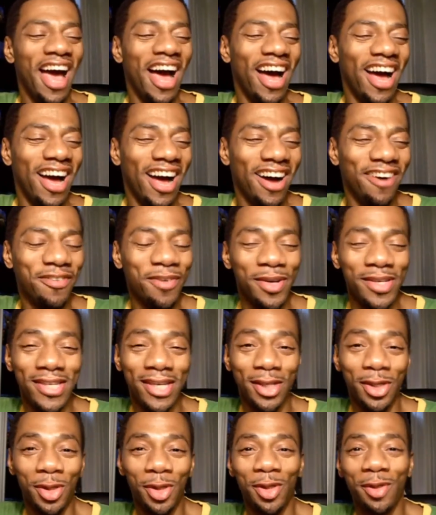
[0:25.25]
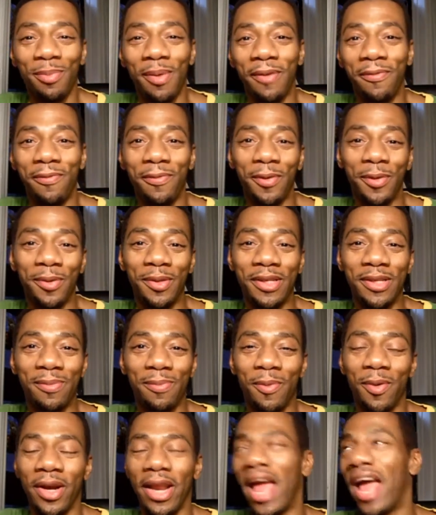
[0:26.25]
Of course, I juiced my fruit this
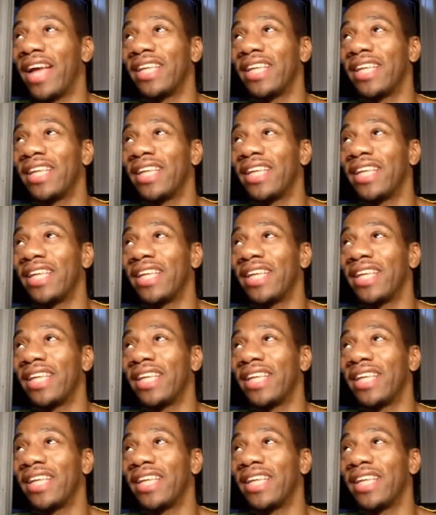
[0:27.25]
morning.